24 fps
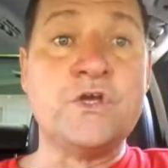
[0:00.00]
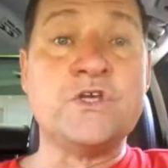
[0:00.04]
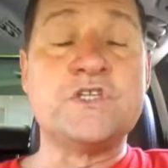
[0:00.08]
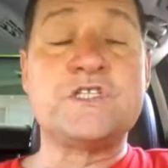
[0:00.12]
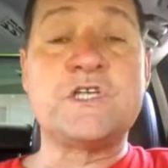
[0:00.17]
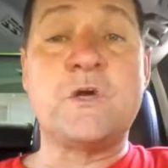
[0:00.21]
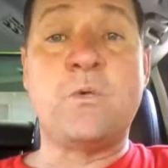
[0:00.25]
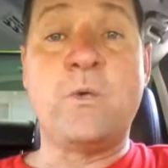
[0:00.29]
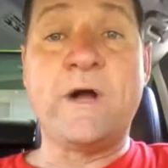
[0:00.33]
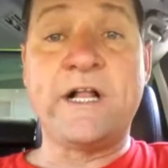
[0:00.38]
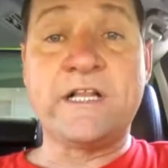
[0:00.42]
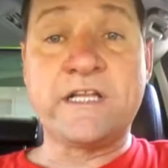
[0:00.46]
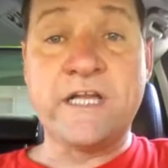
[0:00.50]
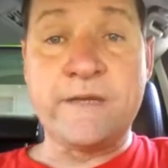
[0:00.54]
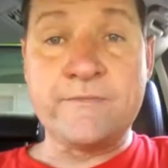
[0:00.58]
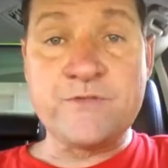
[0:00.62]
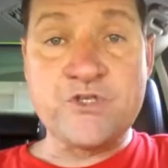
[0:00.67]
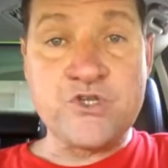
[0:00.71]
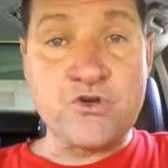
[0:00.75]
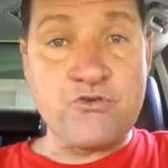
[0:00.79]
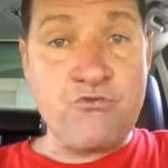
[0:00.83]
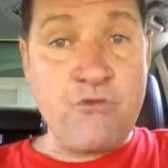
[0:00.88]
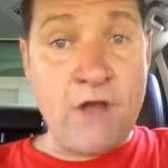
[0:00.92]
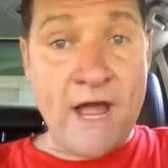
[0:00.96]
So, welcome
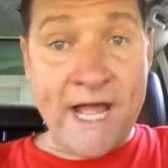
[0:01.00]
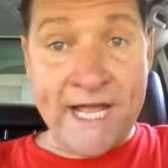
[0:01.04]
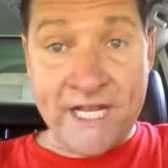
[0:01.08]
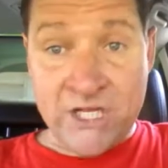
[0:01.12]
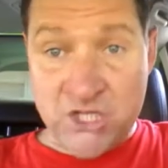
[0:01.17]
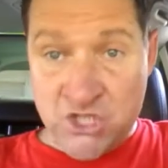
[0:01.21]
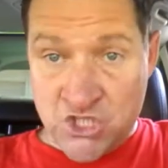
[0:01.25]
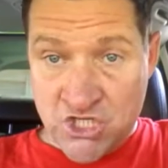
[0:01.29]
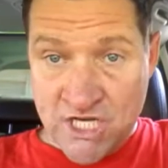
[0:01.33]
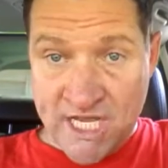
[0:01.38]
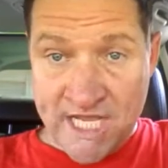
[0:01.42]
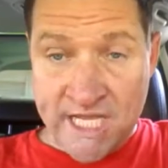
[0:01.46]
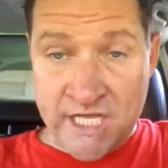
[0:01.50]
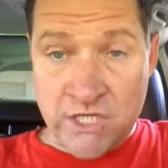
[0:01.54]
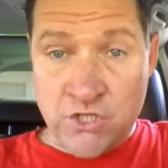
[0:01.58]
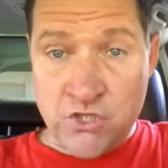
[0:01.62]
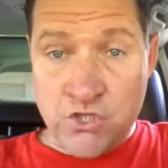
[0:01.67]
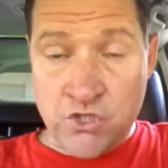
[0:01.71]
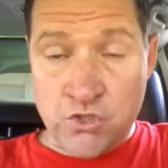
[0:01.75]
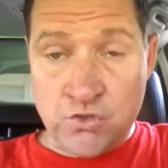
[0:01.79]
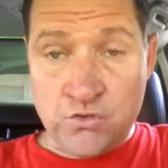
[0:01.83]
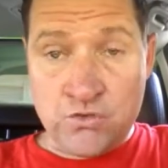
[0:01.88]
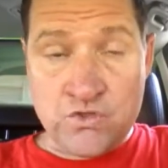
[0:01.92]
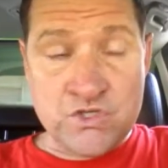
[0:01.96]
to
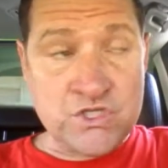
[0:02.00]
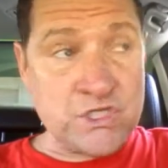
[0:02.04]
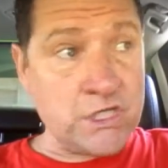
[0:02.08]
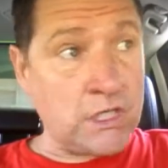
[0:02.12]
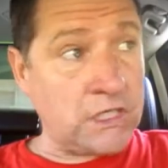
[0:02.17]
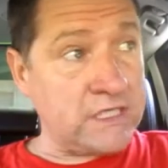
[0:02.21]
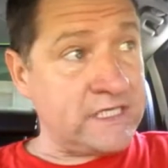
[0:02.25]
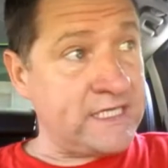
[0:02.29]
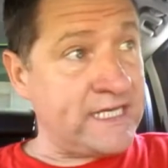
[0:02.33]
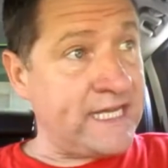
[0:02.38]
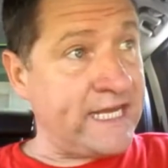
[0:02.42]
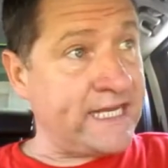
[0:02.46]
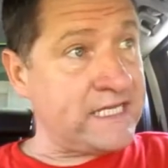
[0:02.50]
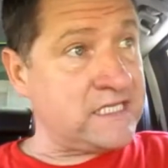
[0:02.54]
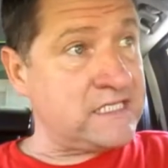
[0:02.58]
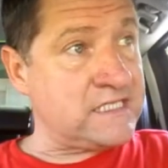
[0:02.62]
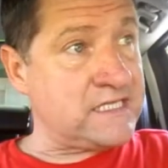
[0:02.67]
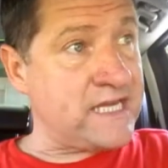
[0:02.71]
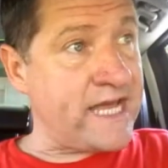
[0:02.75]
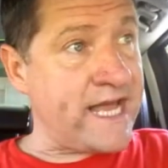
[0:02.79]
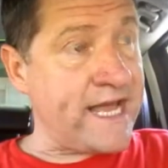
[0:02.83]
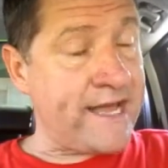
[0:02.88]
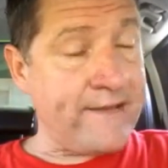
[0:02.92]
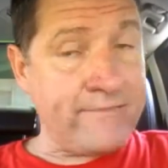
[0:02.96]

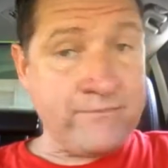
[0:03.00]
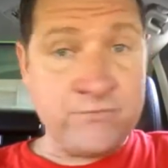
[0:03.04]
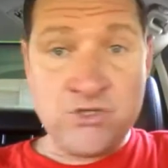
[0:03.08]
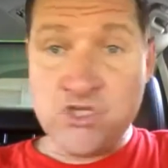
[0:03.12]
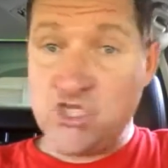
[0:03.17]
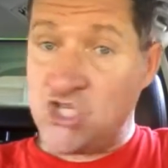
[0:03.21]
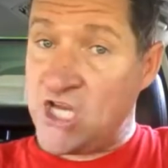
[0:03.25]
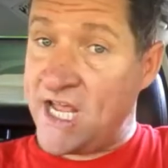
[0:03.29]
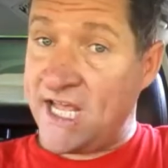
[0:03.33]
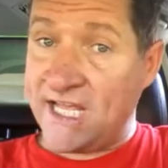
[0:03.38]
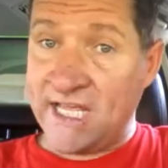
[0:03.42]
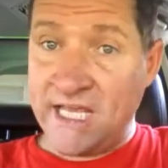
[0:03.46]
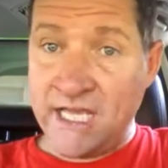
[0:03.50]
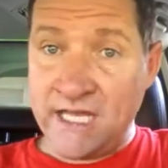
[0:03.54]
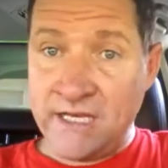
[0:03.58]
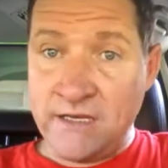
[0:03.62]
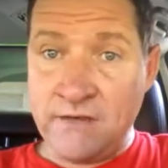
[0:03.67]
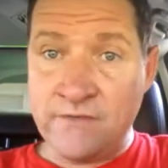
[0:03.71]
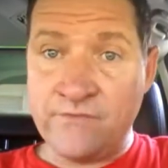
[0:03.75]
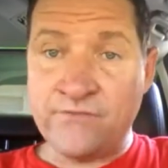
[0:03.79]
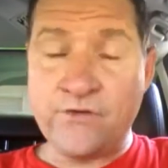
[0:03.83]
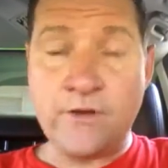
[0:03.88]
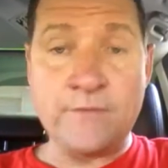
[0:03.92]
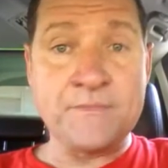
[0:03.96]
ridesharenews.net. Um, check
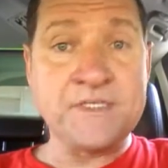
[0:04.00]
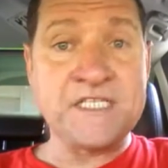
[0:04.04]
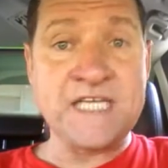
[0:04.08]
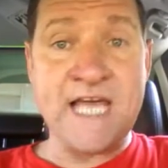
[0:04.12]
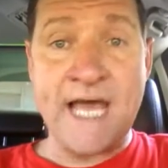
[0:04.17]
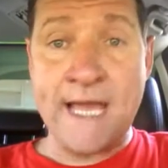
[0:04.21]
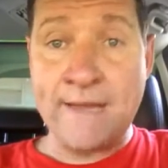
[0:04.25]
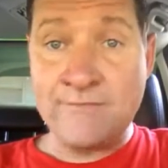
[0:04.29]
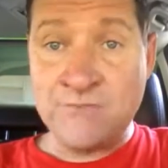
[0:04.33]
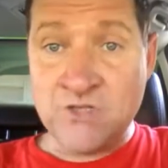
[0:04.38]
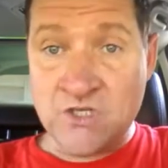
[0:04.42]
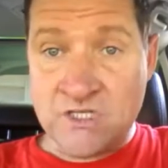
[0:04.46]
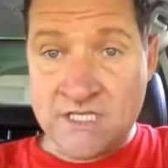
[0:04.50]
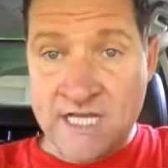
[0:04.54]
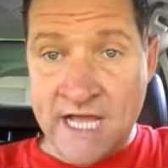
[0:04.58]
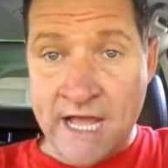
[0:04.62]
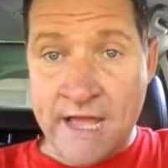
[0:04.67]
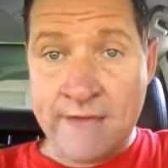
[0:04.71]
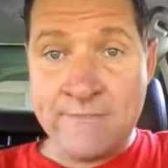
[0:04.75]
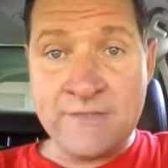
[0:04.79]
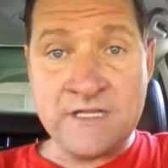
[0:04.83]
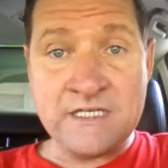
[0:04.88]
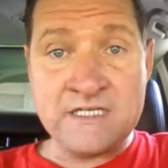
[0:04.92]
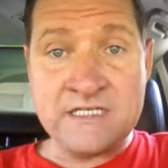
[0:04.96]
in from time to
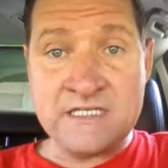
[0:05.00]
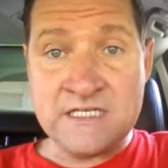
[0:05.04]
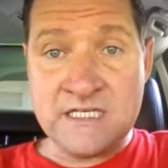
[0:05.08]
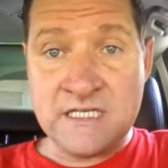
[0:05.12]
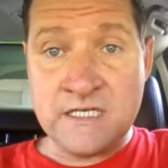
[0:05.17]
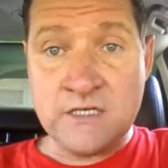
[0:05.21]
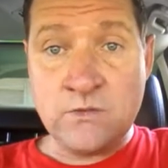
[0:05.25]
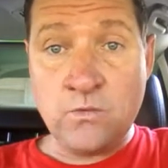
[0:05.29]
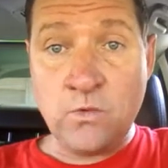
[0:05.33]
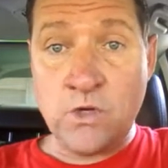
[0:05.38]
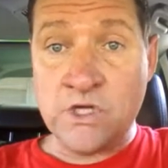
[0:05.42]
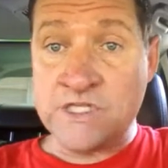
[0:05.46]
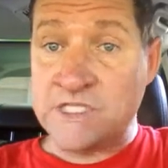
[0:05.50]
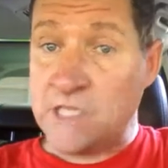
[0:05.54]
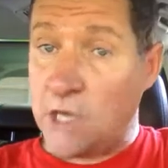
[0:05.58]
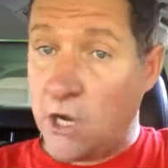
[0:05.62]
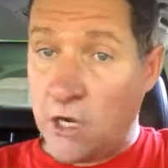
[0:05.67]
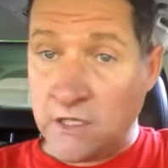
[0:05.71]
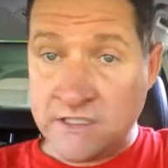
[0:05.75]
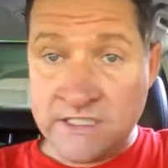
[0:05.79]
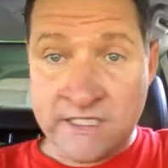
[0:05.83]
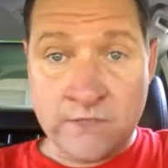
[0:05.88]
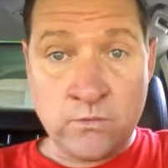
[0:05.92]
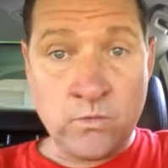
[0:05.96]
time and see what's
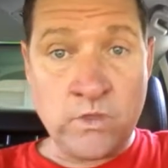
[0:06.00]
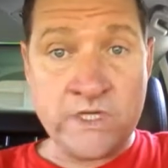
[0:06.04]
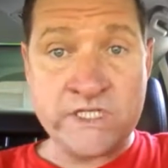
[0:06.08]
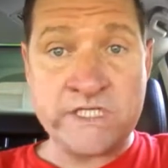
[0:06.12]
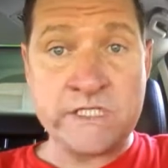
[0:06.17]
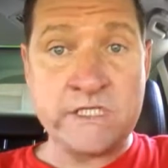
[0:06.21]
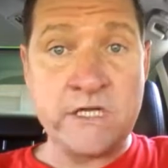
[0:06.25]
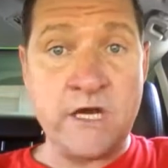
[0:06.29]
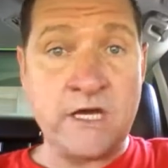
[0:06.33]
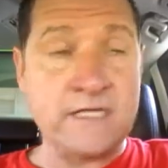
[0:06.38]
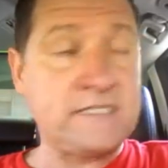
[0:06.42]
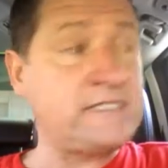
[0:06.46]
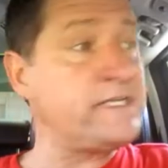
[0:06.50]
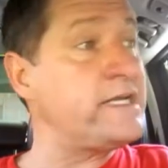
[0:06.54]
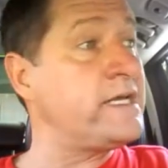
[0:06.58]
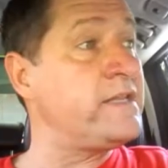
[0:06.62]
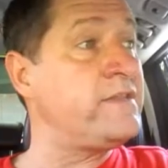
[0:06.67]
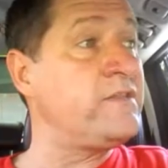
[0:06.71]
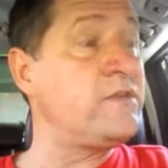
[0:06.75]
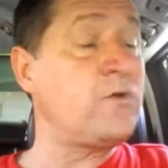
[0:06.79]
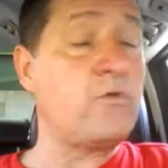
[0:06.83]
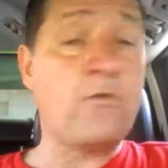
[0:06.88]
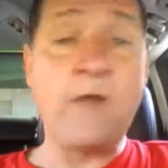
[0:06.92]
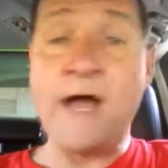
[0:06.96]
hot and what's not
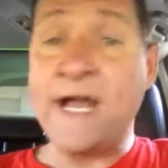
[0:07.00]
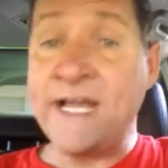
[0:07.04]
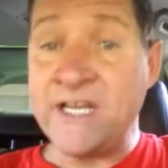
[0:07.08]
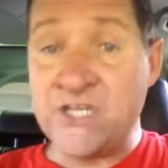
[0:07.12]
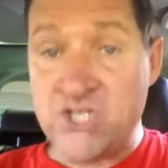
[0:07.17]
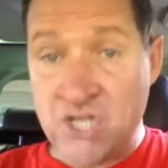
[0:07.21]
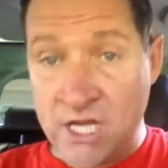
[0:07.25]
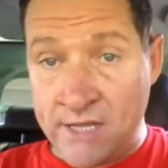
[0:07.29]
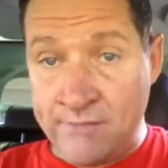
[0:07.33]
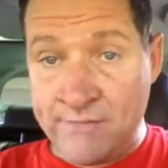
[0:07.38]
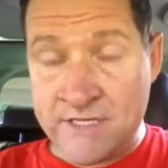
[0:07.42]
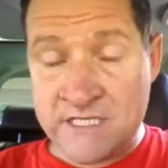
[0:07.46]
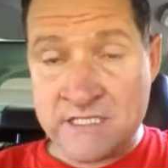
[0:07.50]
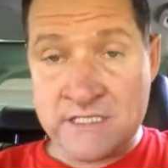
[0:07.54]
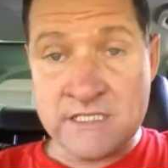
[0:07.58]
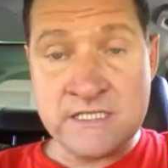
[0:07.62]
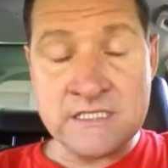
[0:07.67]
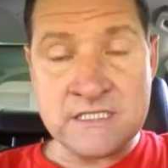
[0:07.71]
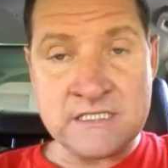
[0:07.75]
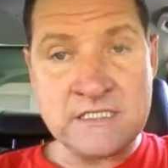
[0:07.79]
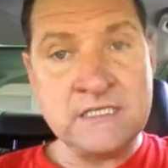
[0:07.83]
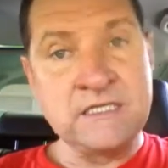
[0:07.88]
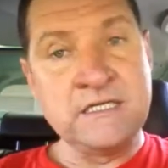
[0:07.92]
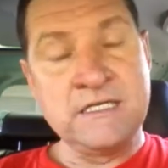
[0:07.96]
in the rideshare
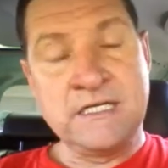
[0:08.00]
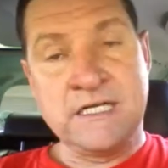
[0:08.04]
business.